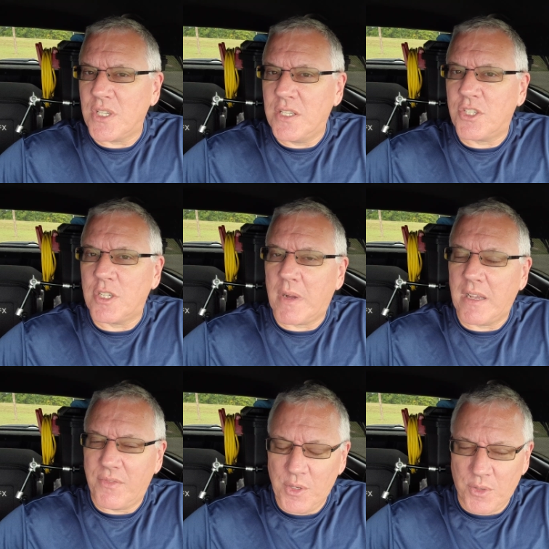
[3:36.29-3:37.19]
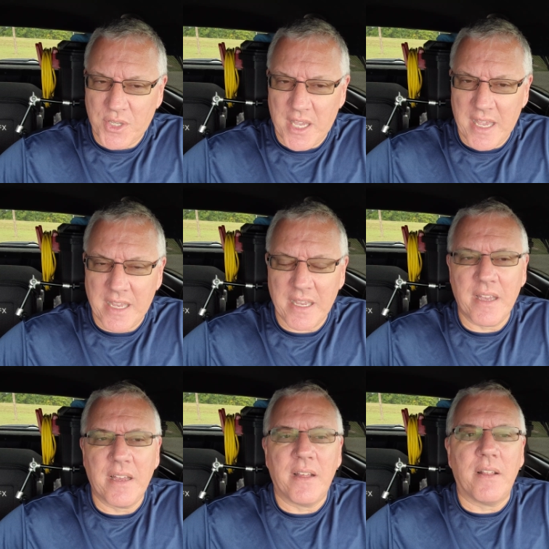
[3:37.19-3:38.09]
into my fuel tank
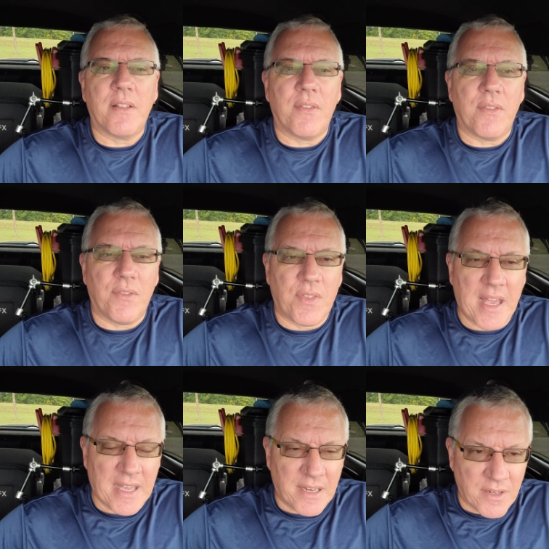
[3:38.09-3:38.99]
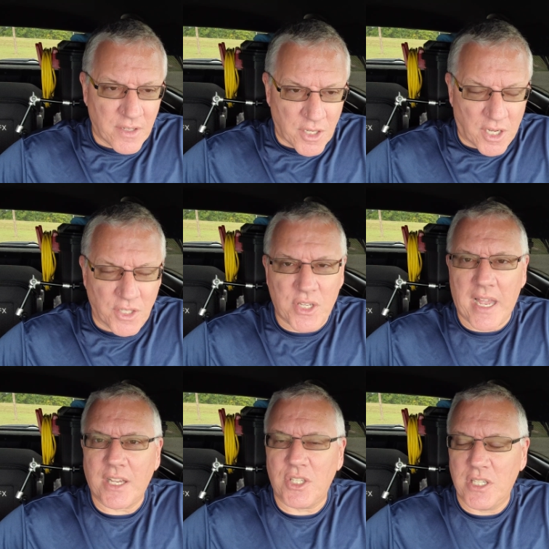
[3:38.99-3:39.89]
than
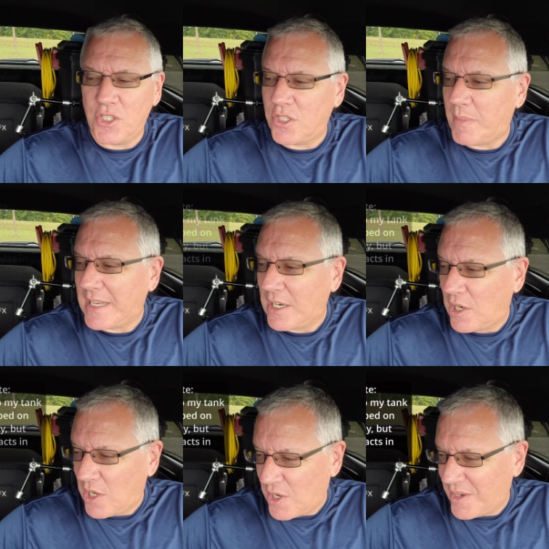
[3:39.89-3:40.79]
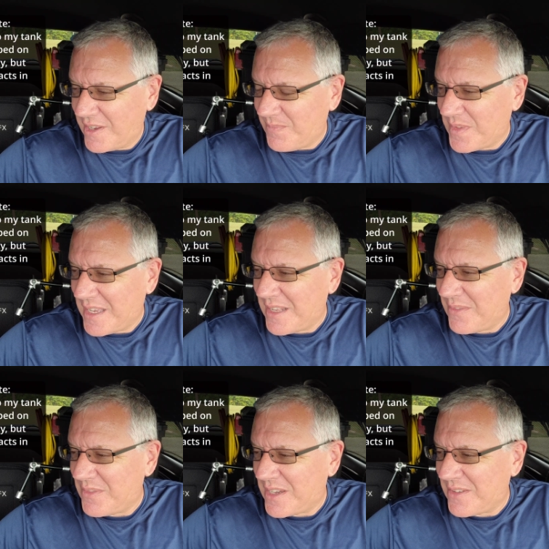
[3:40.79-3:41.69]
contacts into my log.
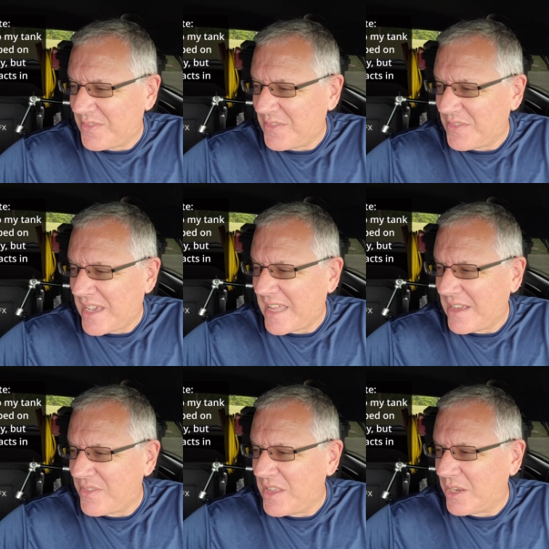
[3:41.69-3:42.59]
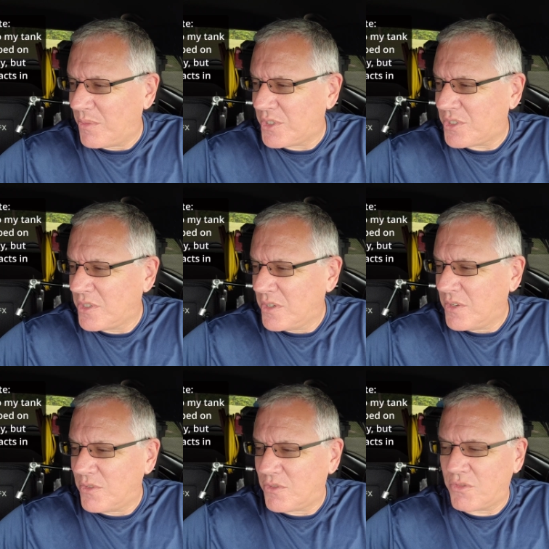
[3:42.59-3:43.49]
And uh, that I think was
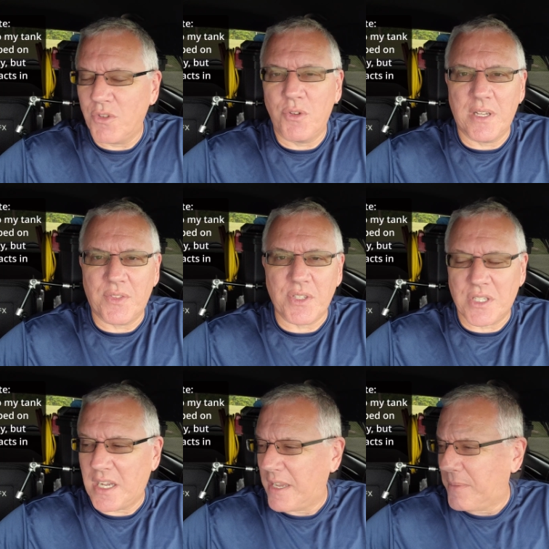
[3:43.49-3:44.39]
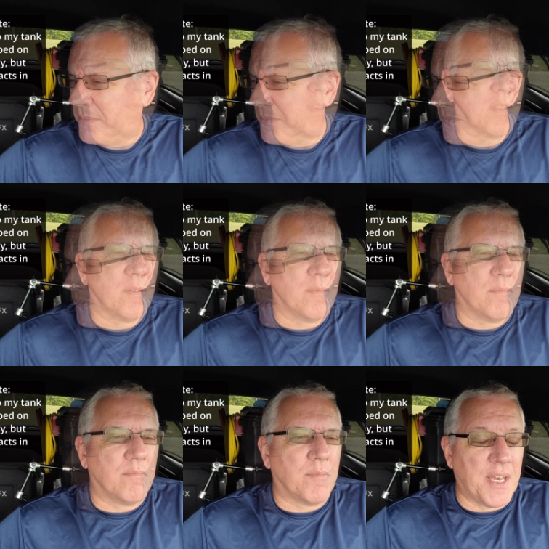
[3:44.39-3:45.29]
true at the time.
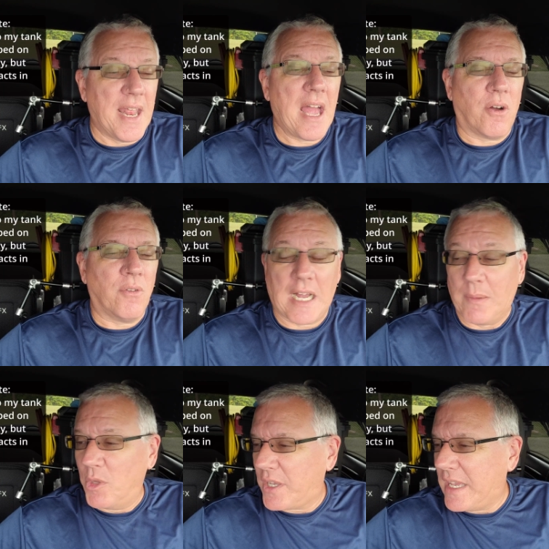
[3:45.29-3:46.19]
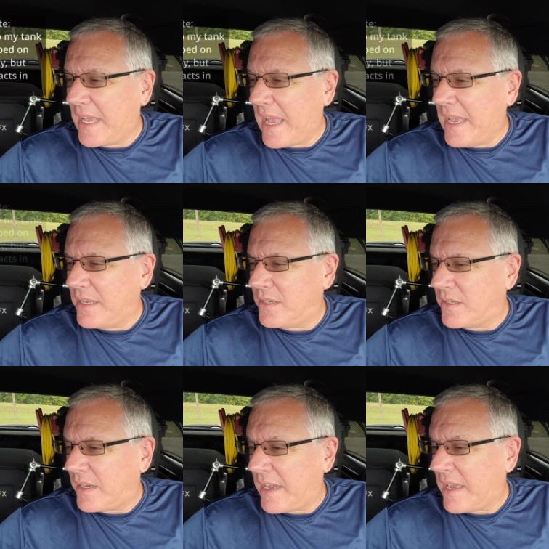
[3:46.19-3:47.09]
But now I'm looking and
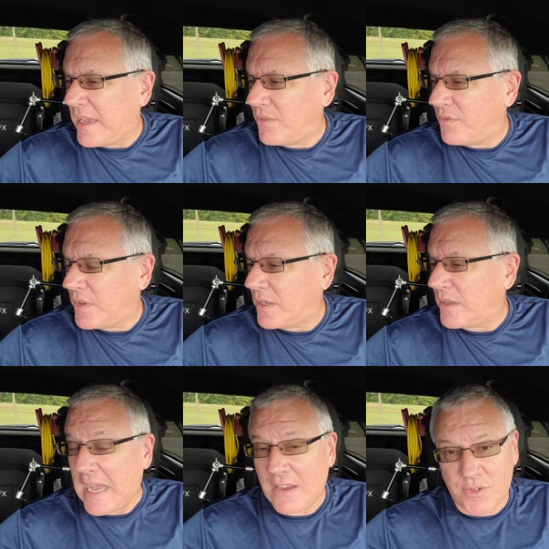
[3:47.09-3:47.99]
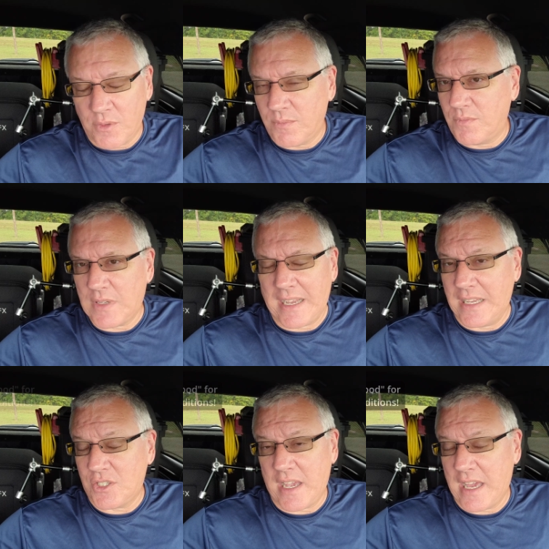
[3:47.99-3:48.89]
I have, uh, after I
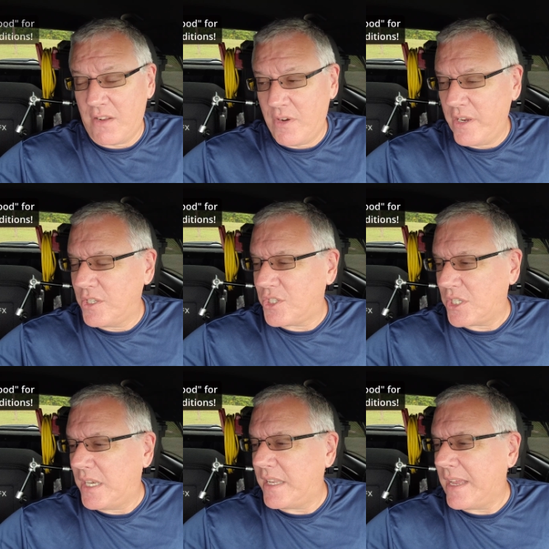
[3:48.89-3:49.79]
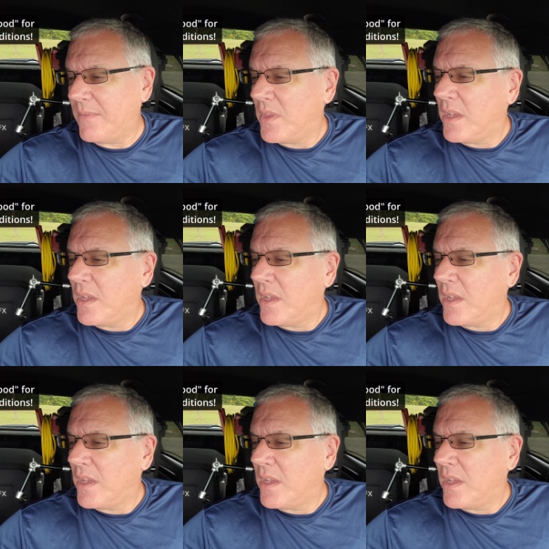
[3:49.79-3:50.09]
guess I had a very good Sunday,